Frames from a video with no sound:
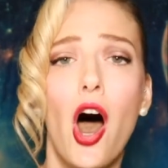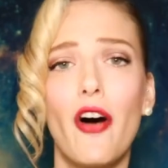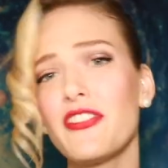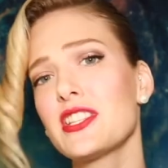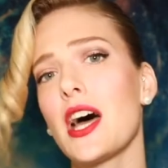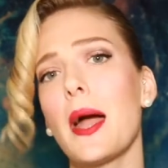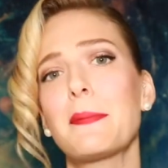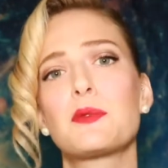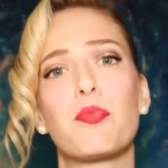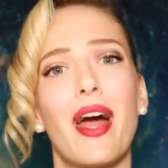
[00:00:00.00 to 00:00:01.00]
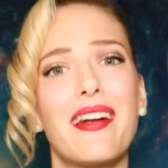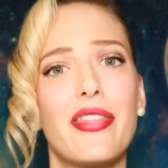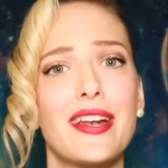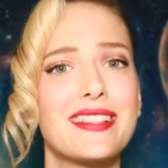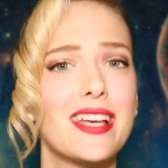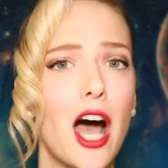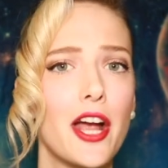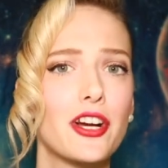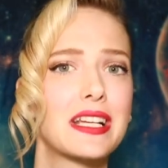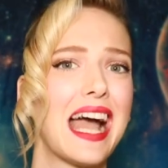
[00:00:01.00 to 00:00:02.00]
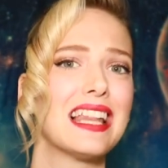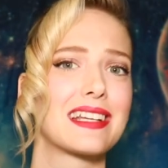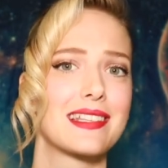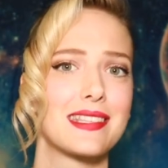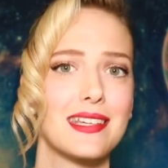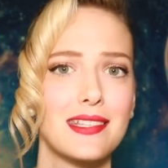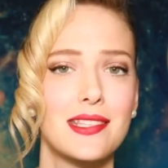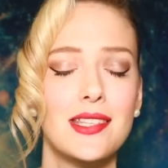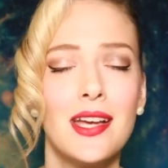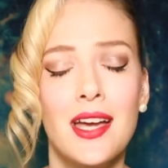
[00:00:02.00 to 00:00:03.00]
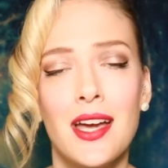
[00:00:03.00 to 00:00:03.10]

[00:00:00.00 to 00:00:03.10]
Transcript: oftentimes brighter than entire galaxies.